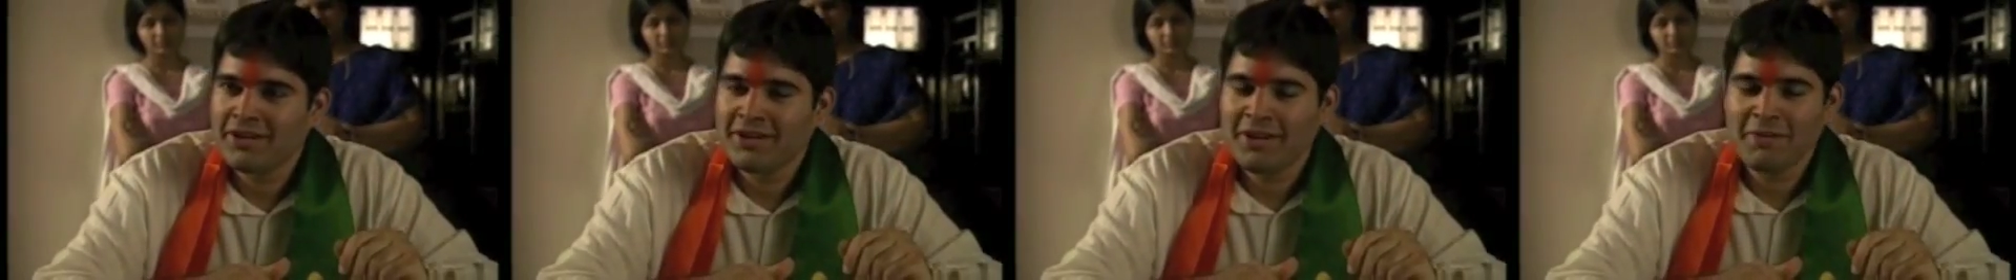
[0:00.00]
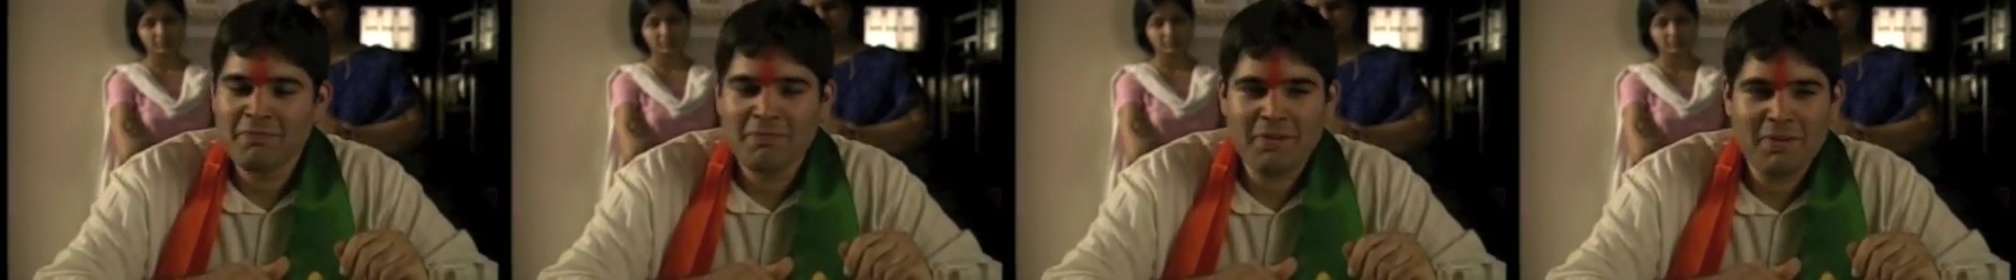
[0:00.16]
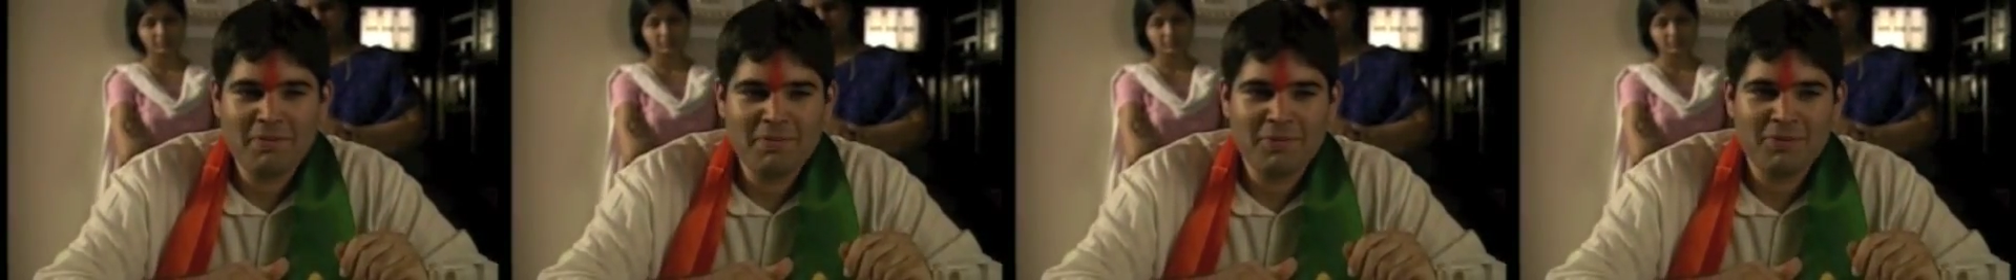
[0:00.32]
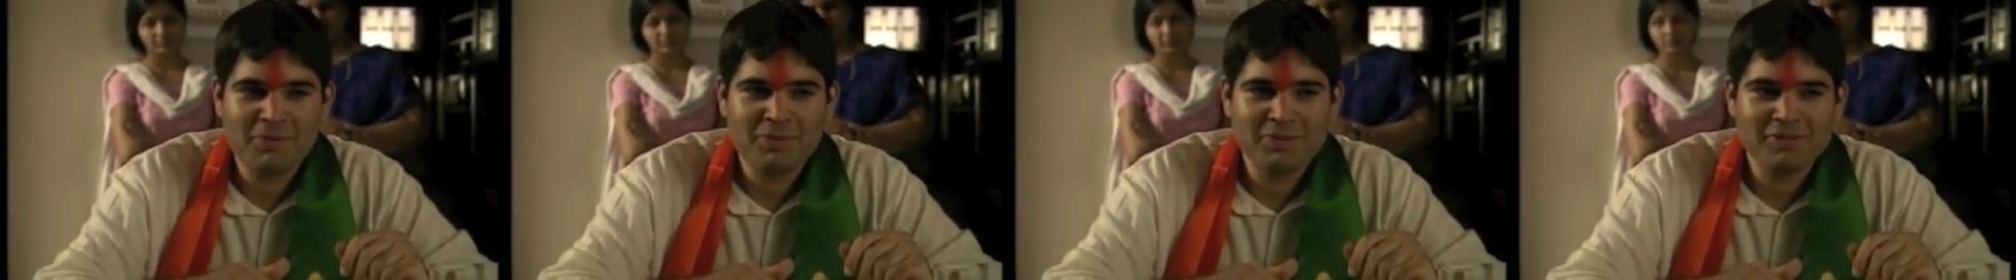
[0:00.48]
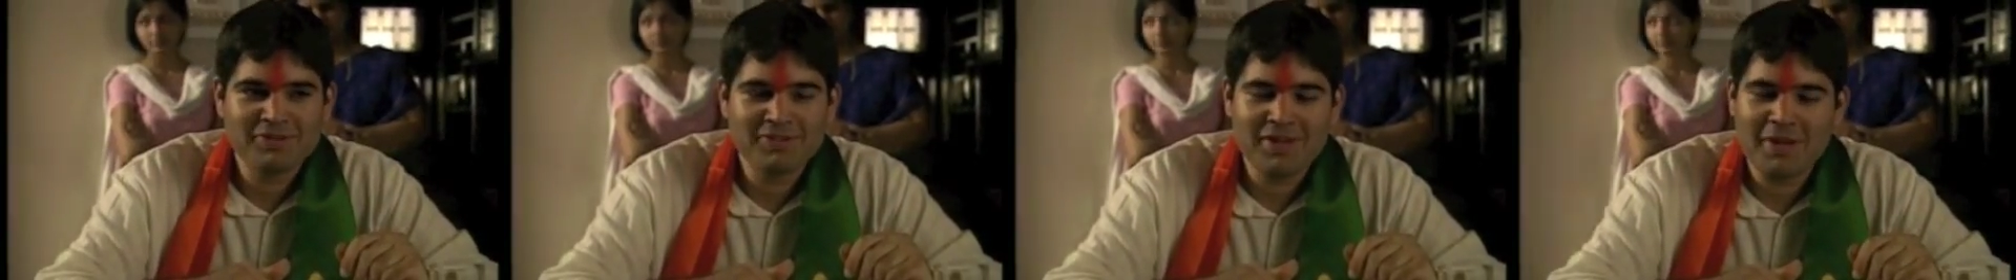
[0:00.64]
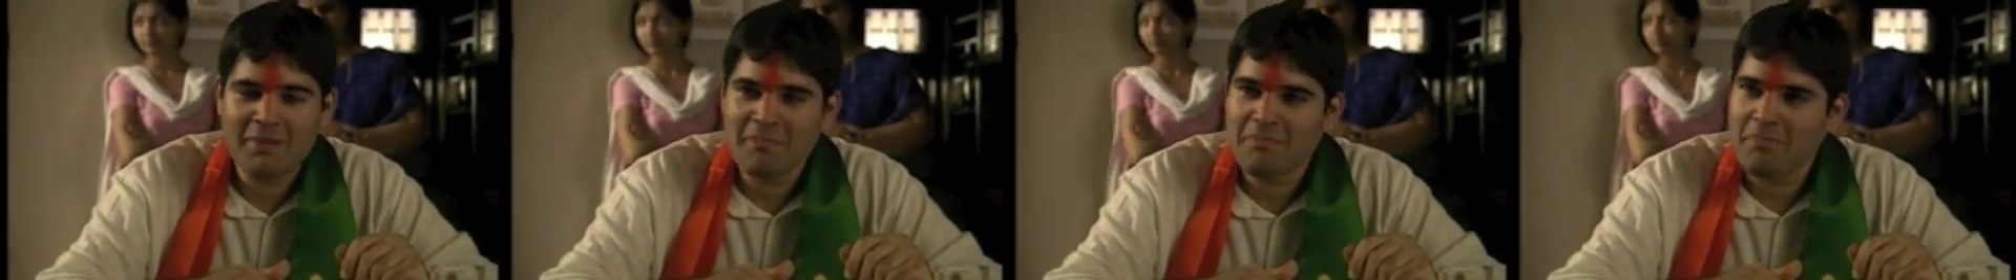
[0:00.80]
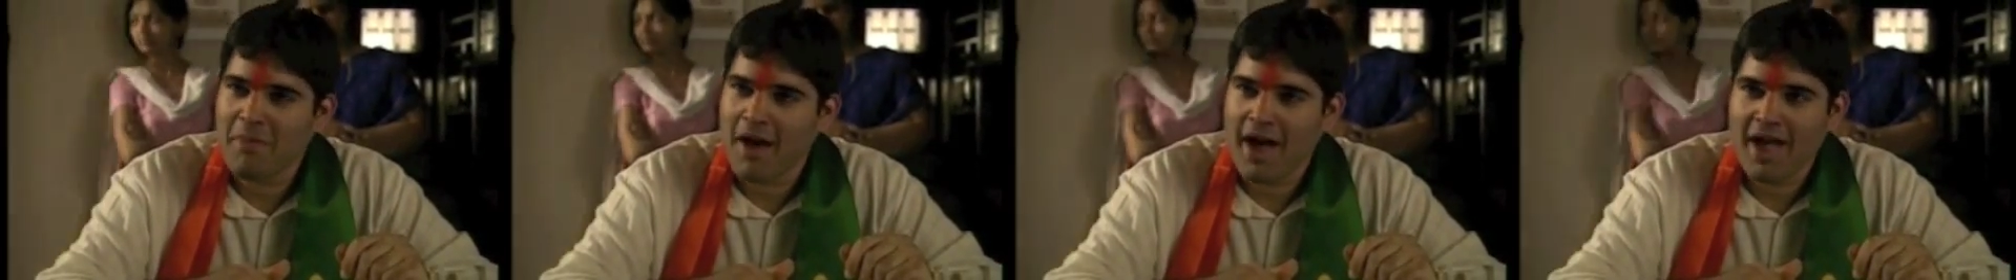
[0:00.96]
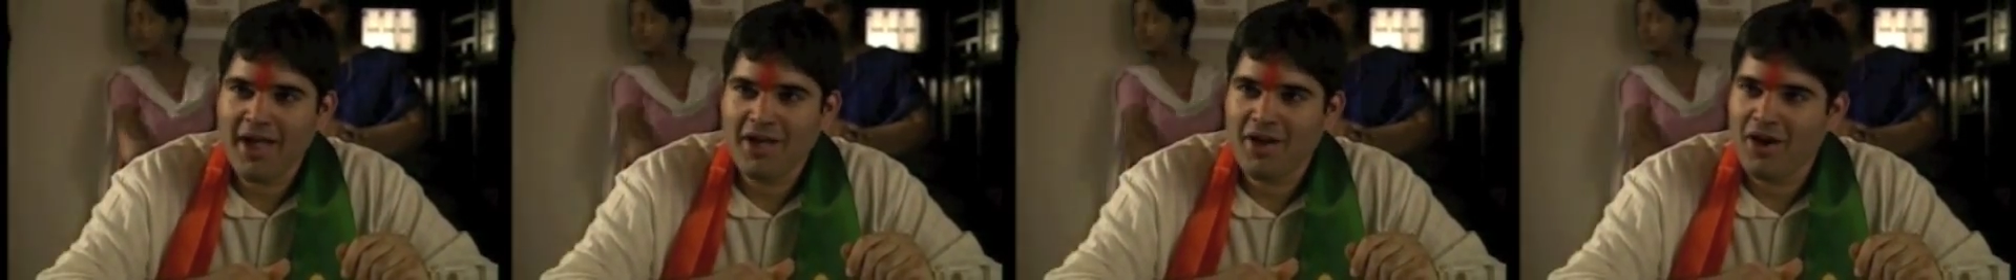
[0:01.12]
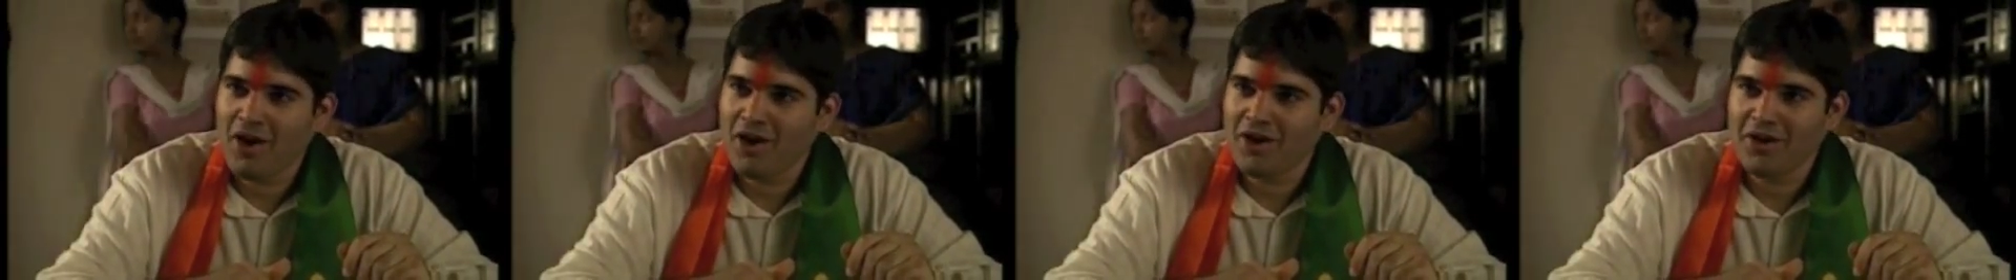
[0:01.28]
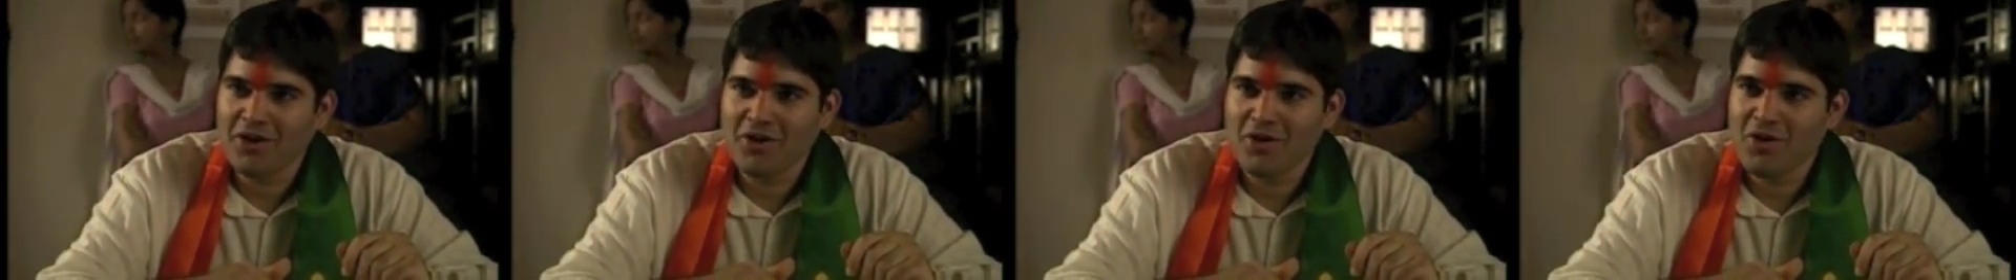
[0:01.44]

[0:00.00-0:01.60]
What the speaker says: then people would say, my God,